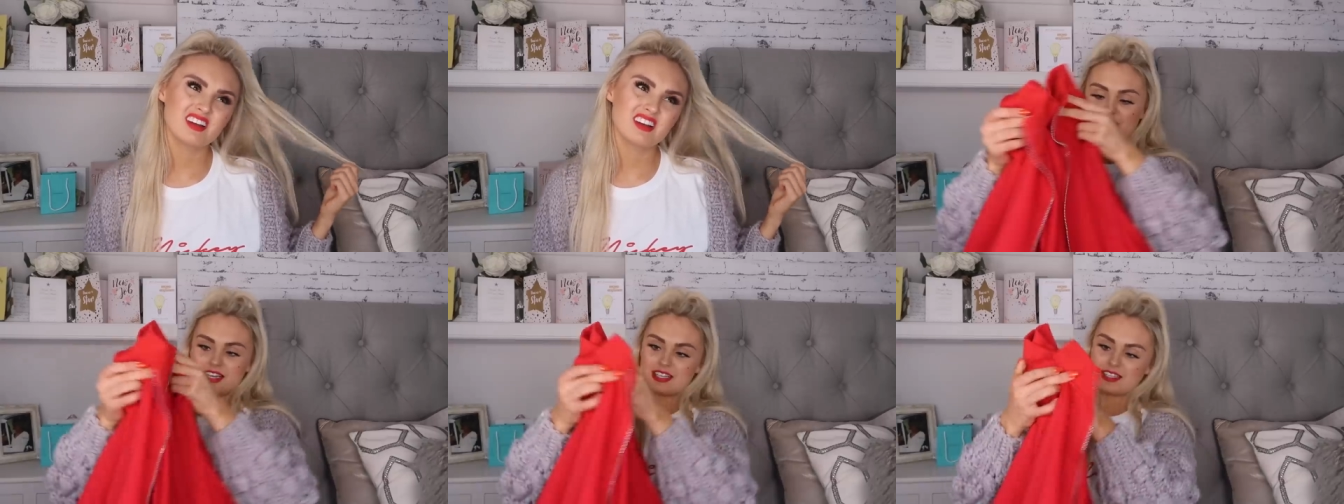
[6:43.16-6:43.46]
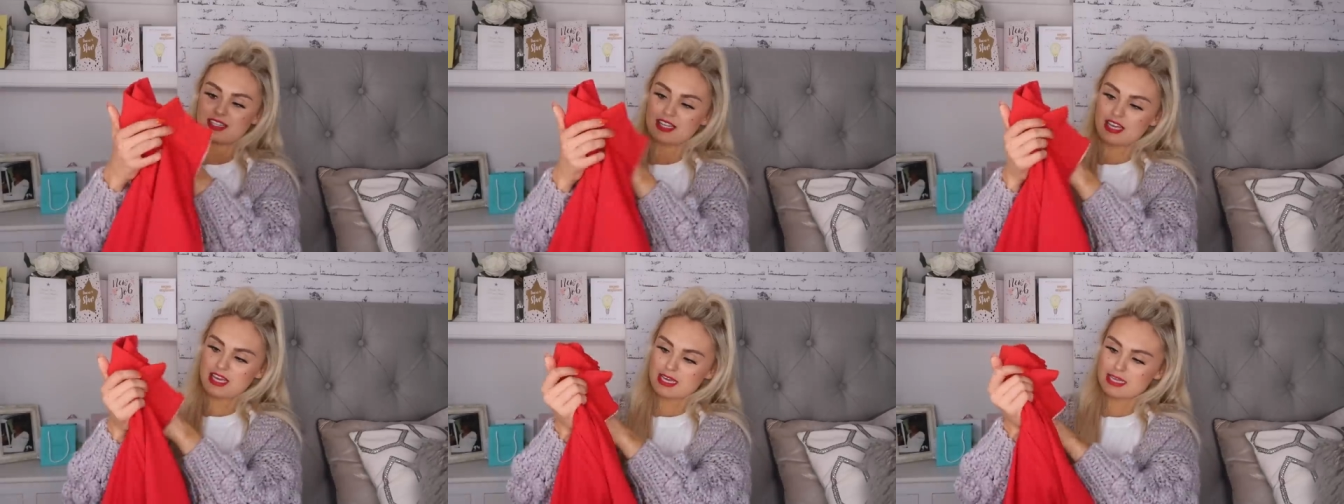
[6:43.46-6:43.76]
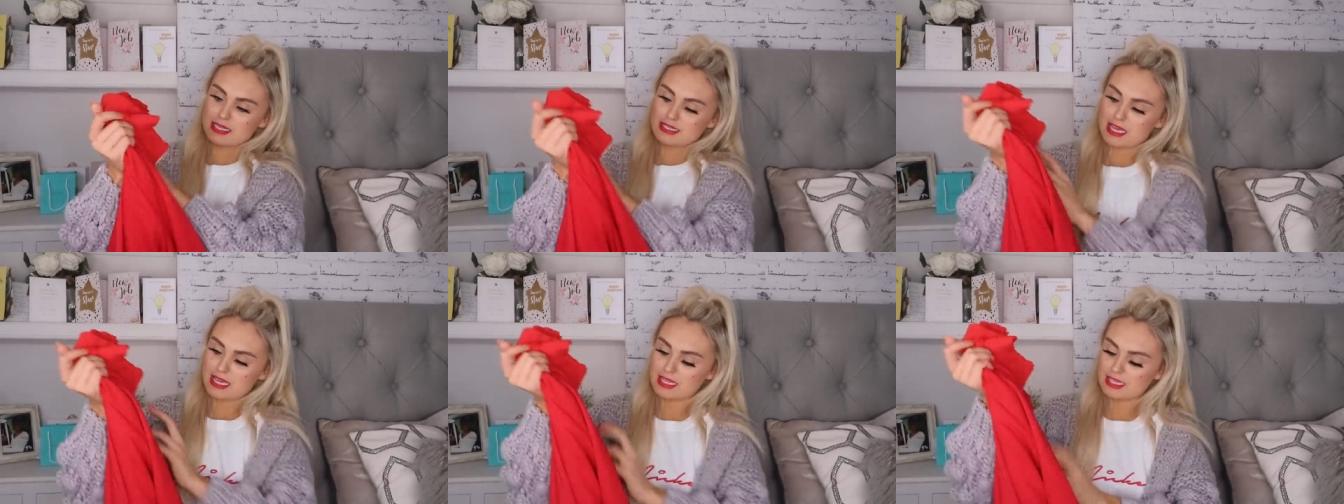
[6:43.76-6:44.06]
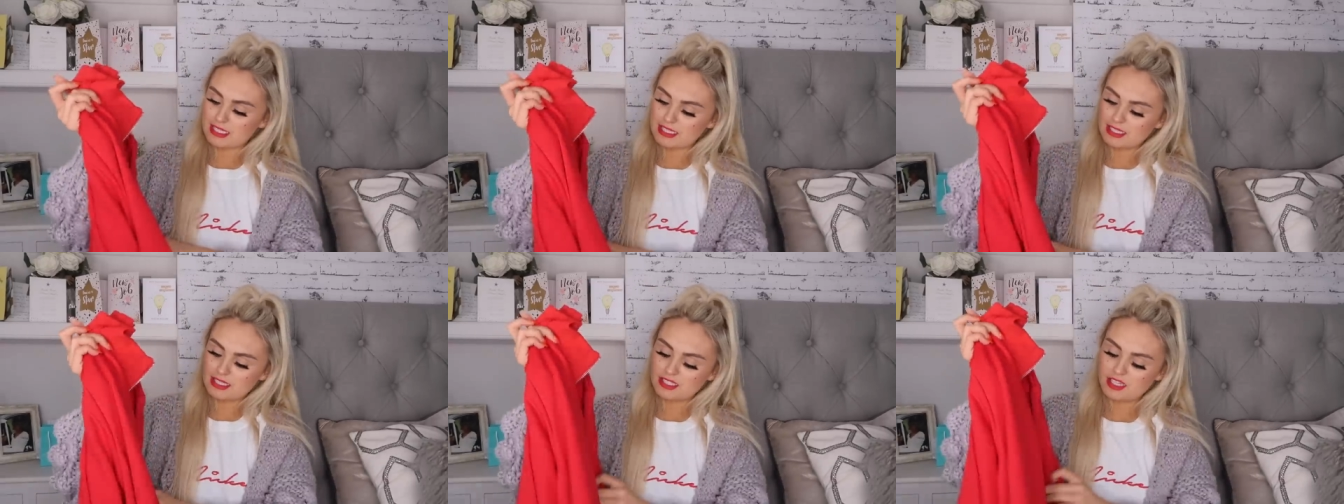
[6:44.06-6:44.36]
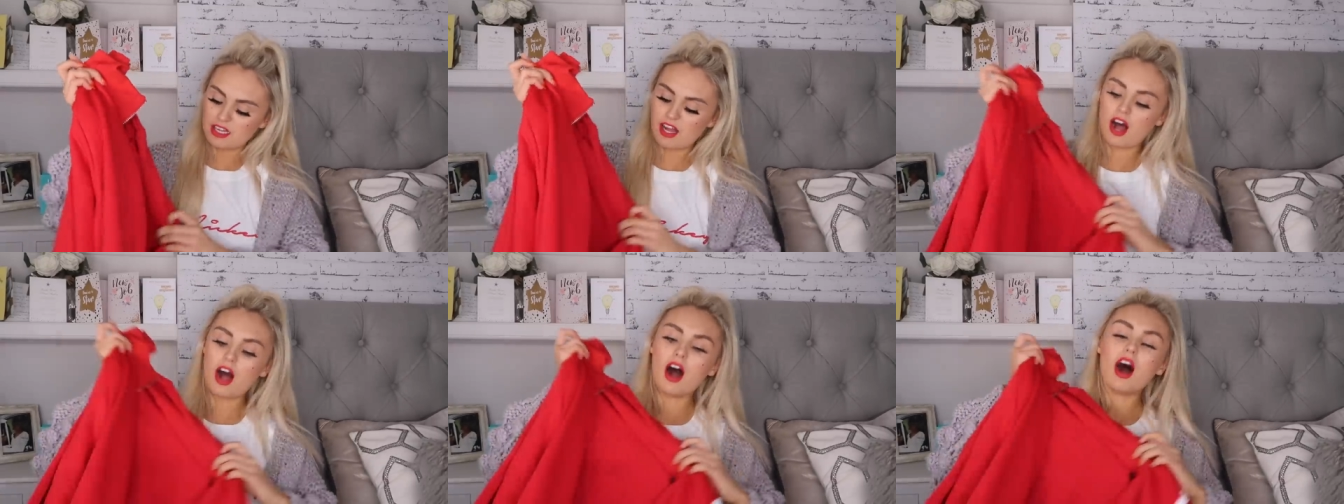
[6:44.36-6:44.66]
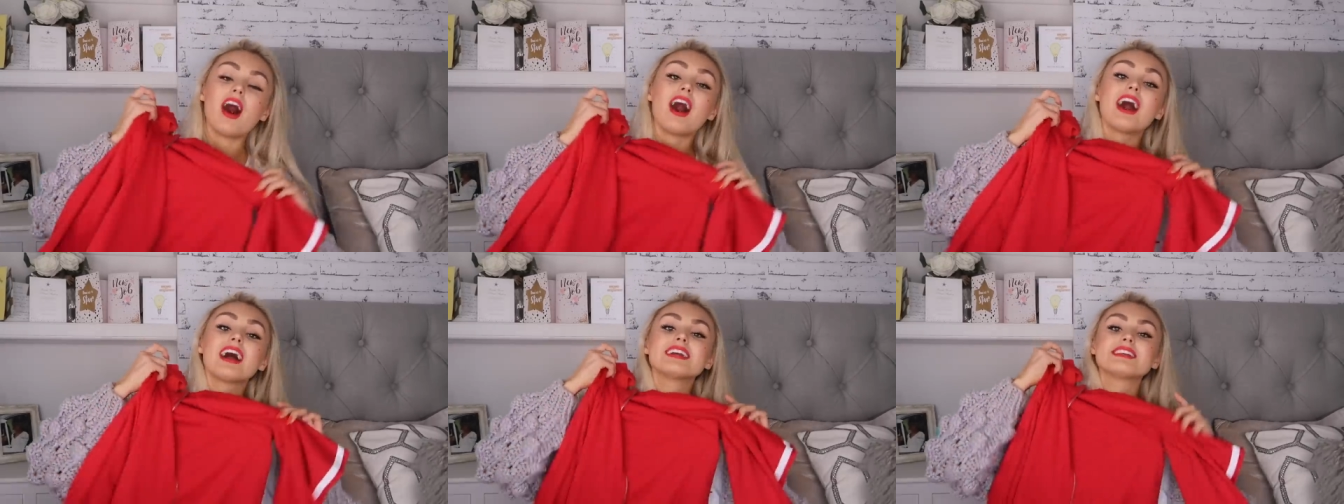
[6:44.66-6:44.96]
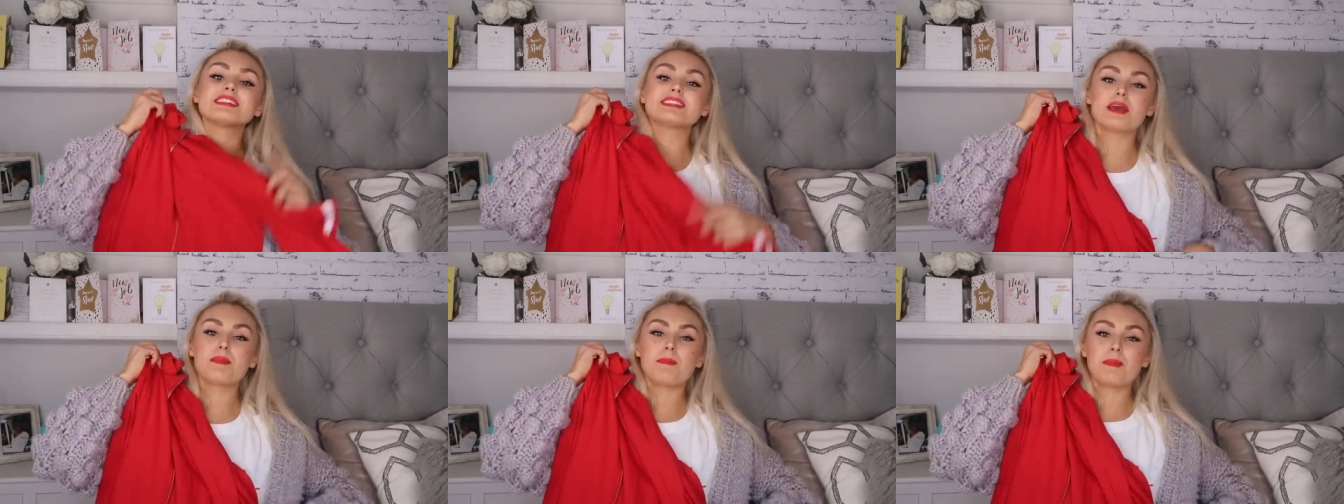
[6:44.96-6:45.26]
This is a little
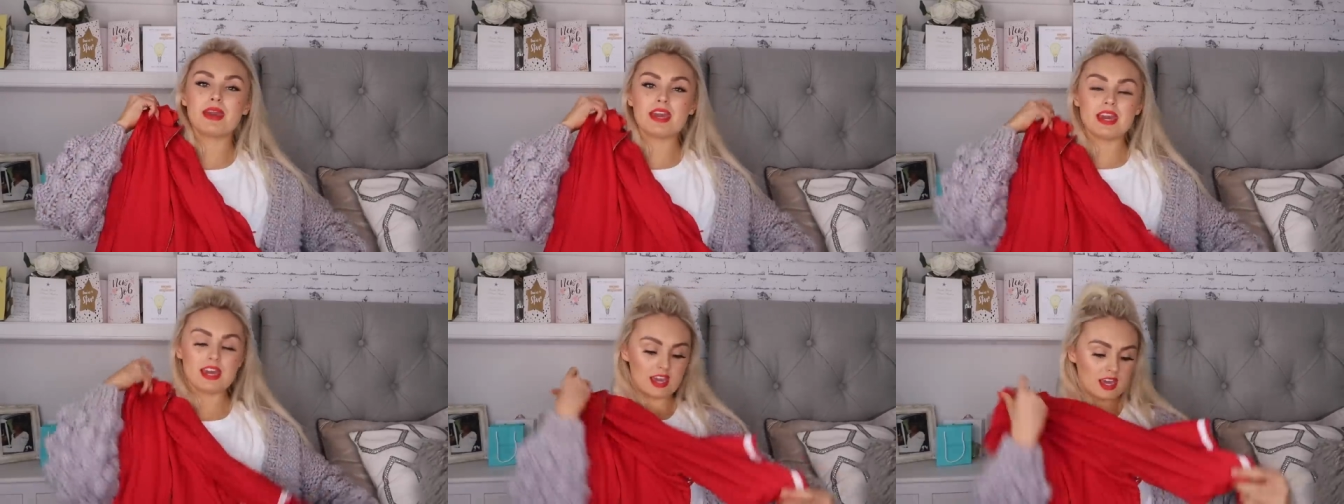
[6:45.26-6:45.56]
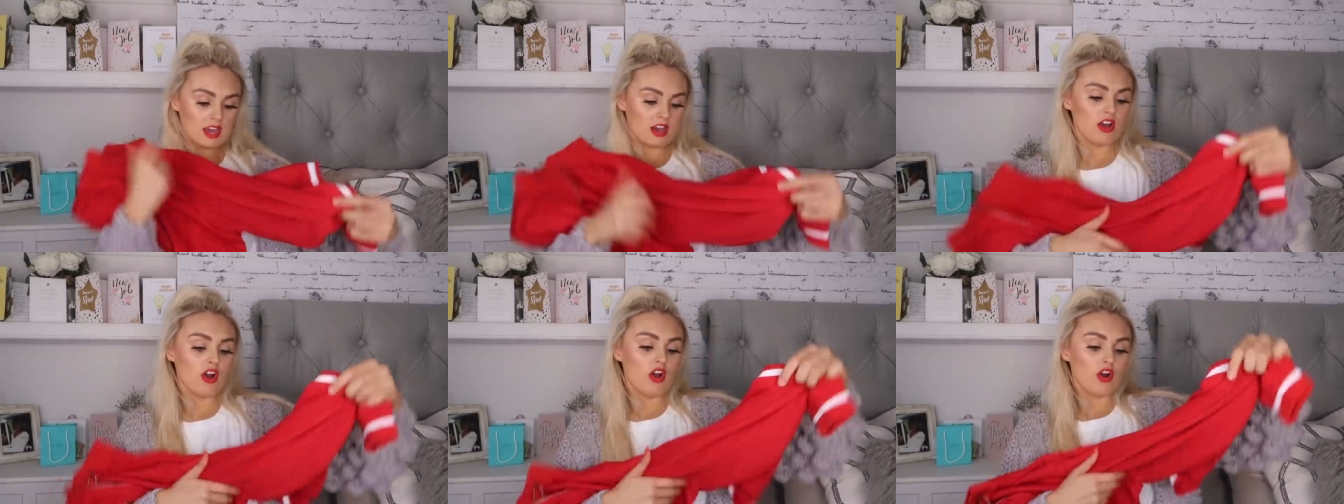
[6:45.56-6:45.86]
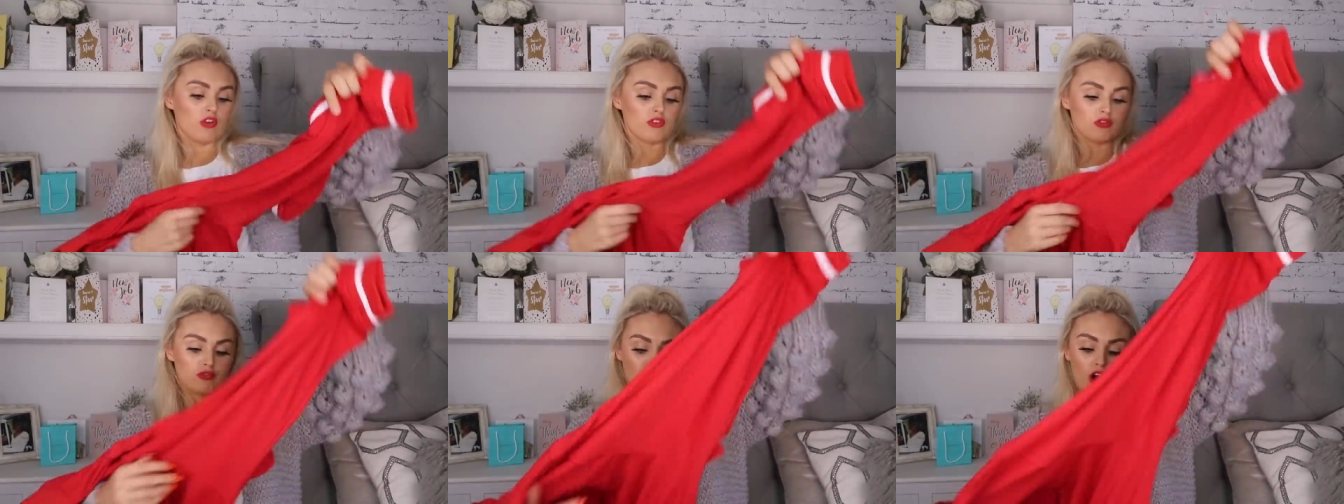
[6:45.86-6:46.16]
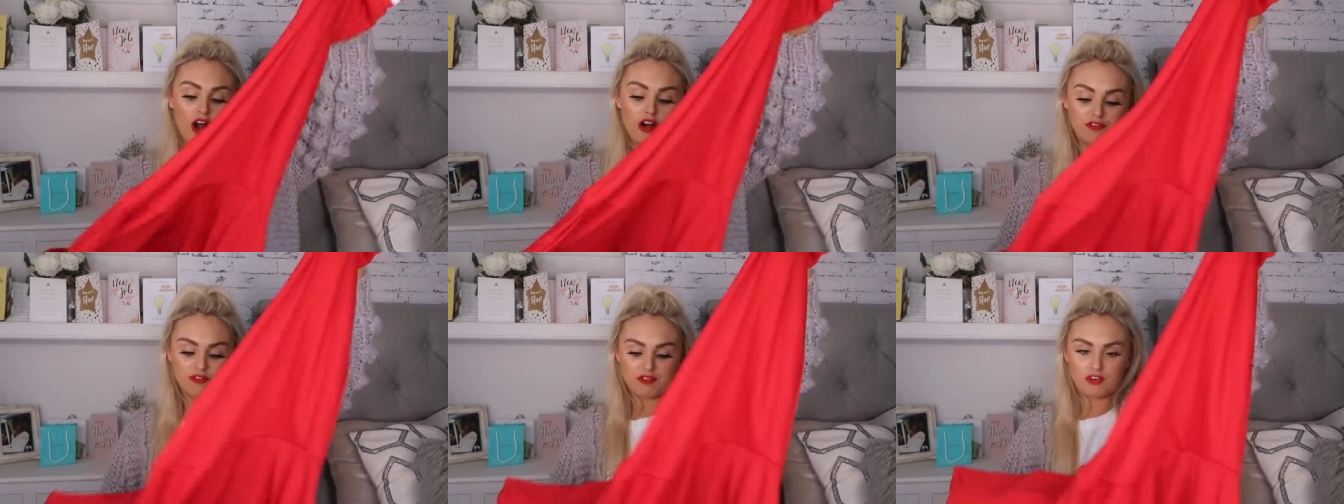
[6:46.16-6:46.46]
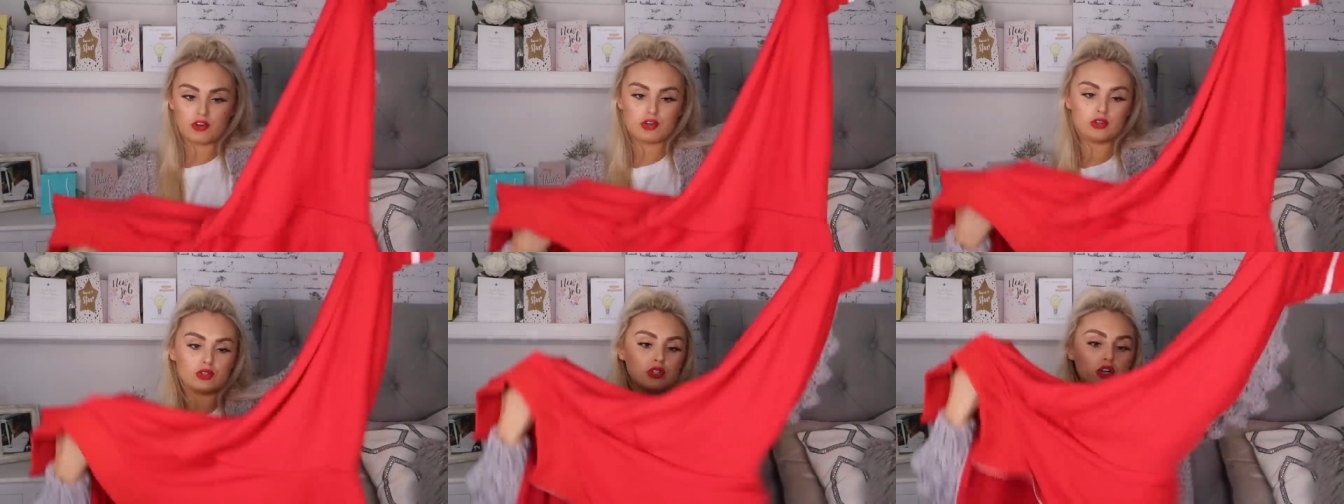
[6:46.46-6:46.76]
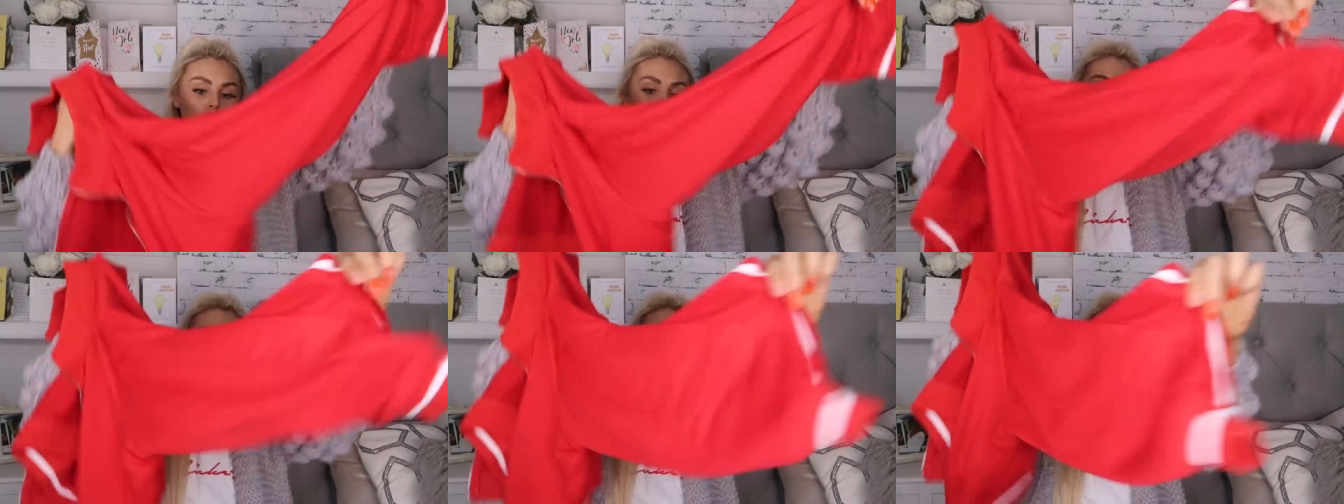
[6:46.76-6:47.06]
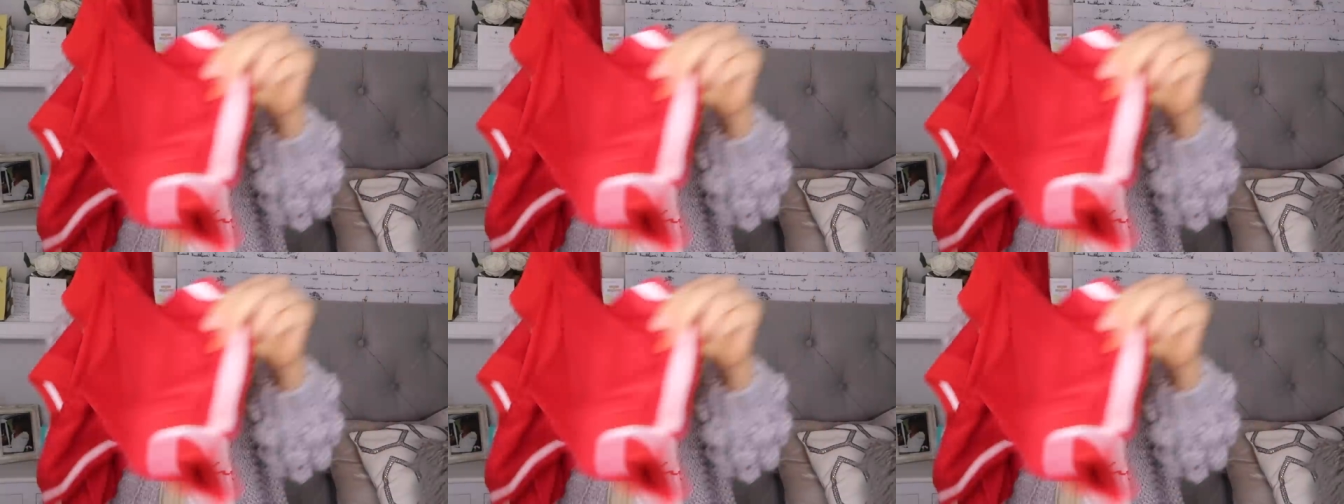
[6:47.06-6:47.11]
high zippy ruffle